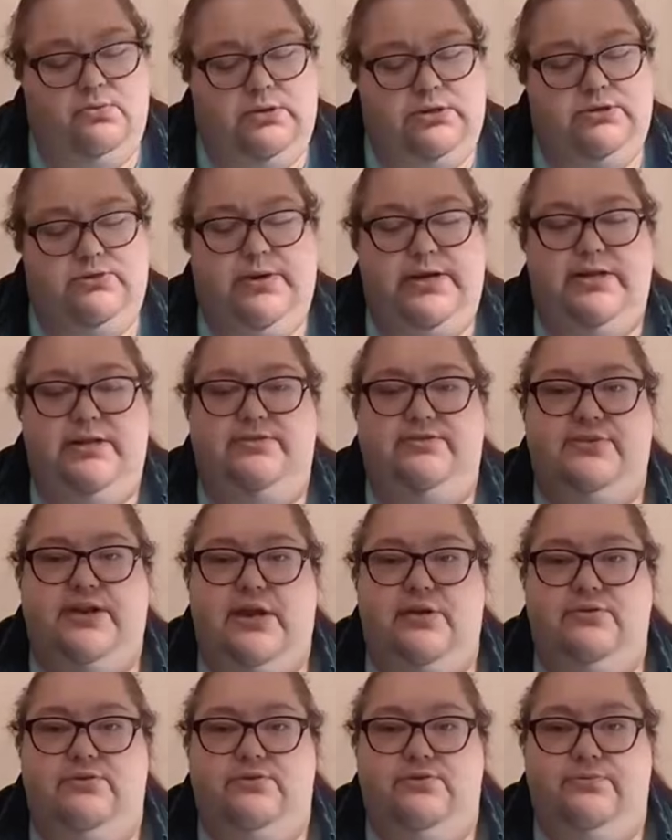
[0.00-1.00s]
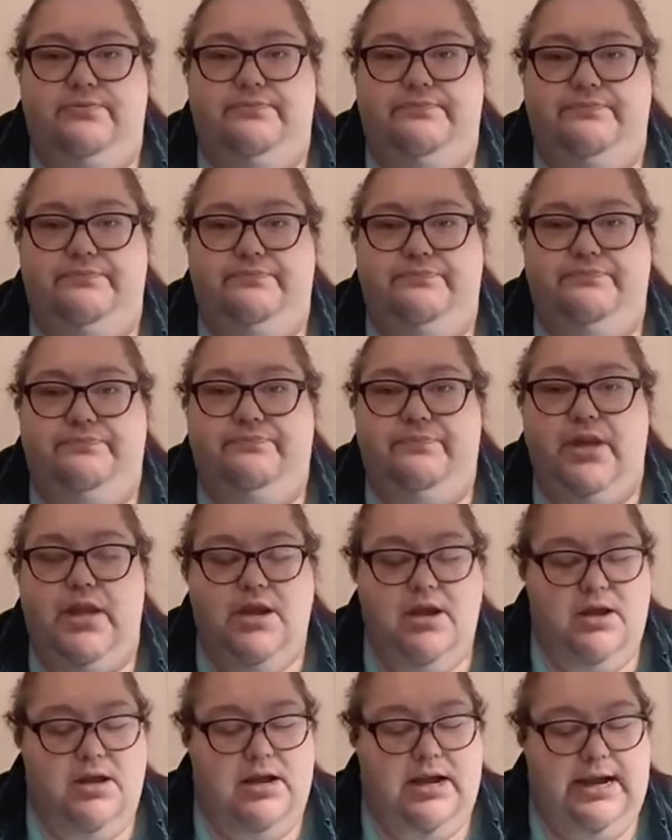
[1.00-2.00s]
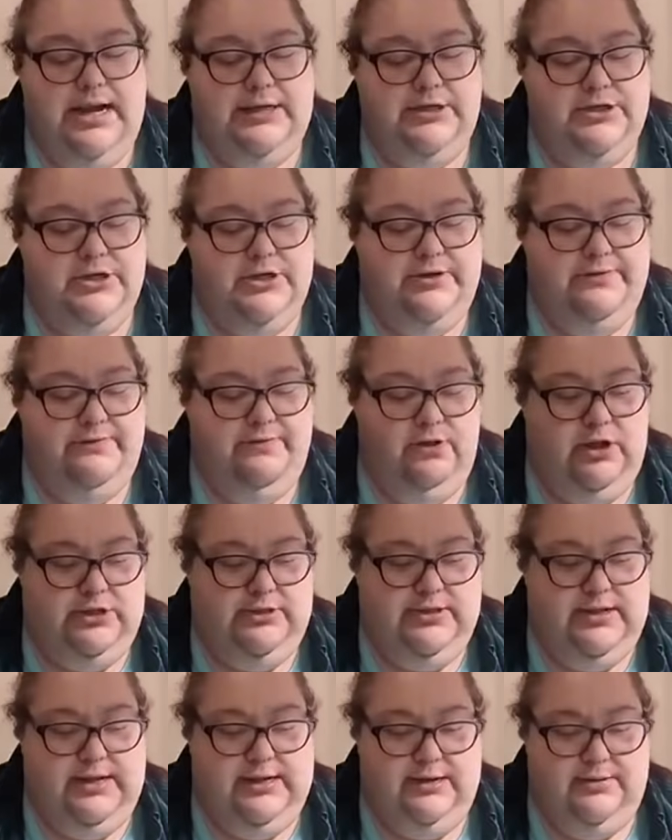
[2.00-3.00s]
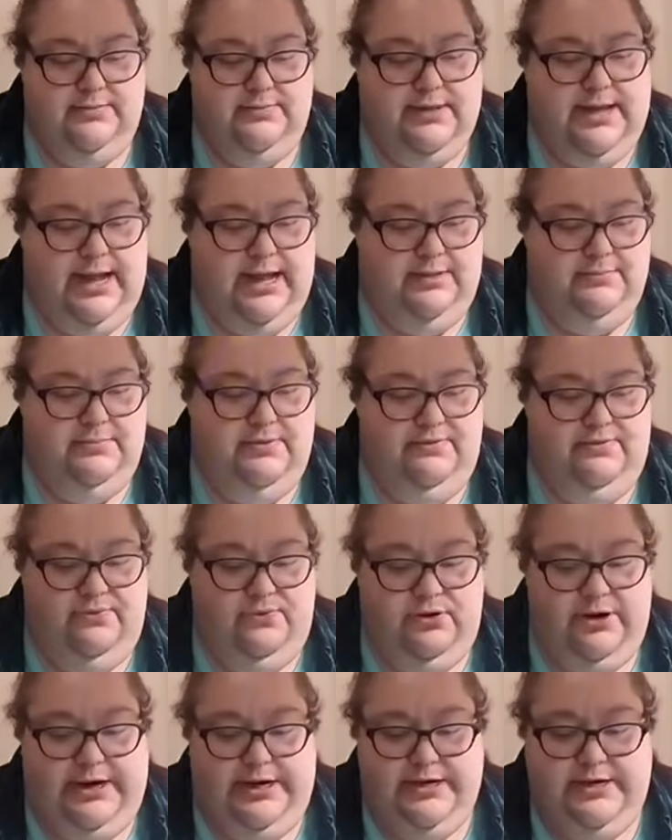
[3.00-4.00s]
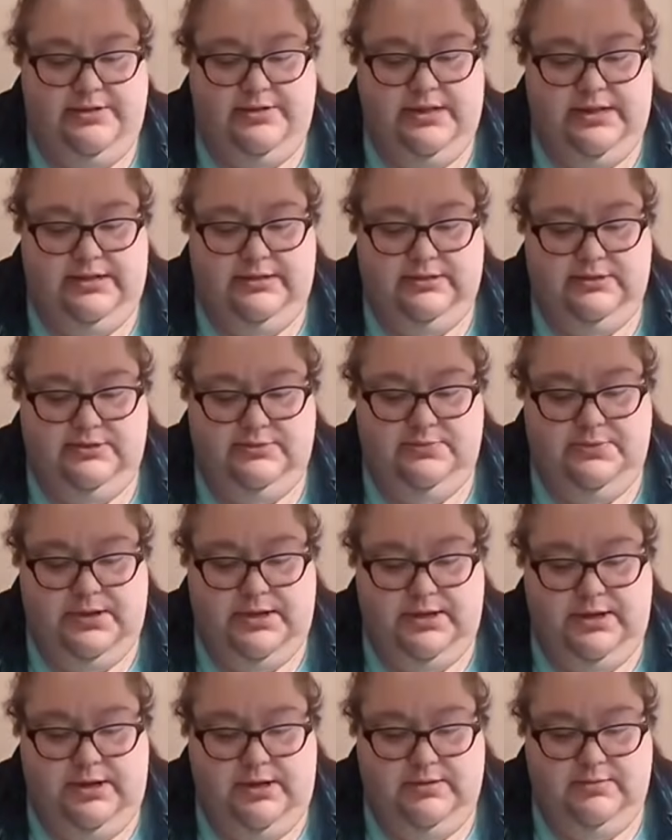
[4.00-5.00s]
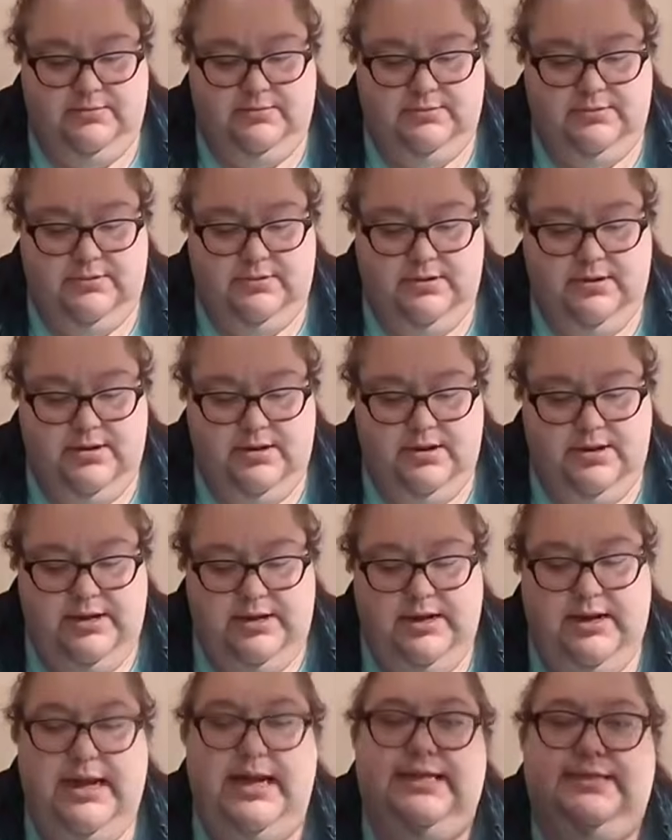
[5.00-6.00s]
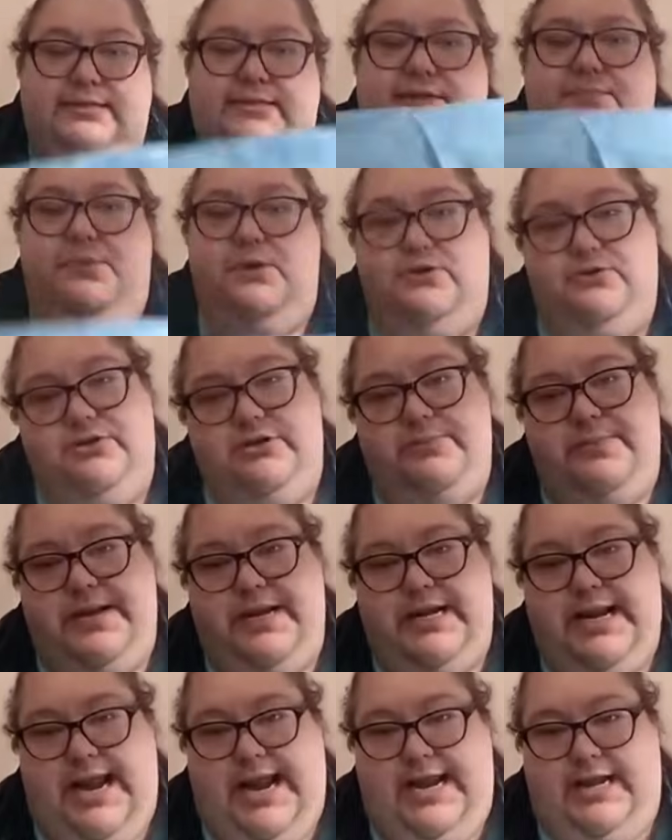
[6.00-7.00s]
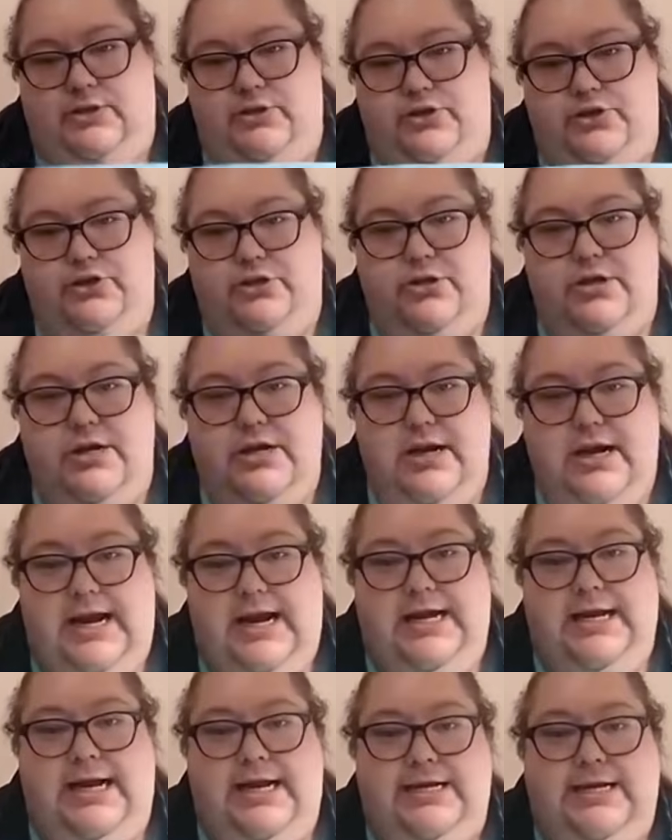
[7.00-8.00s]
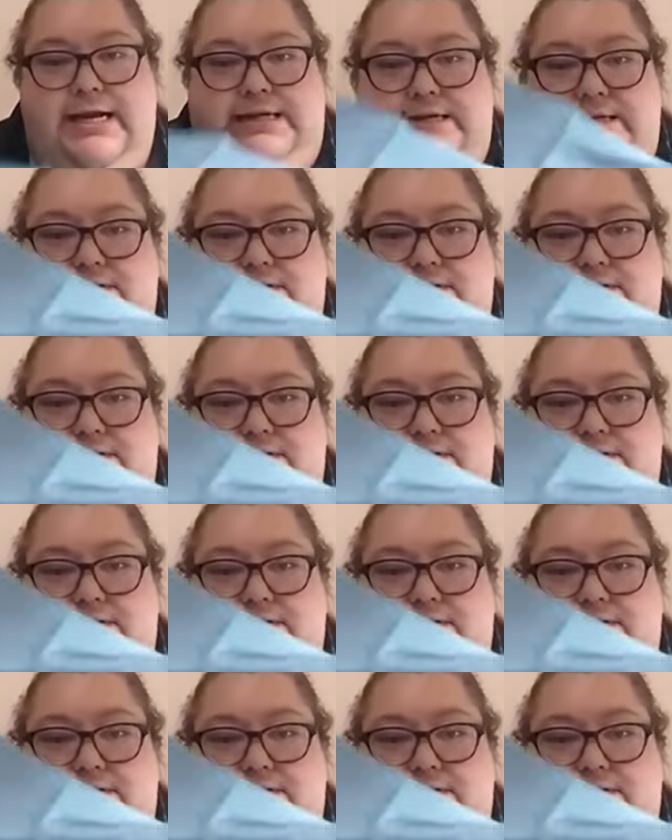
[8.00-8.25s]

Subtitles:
which way this goes. I should have looked at that before I did this, but it's supposed to be an H. And I dyed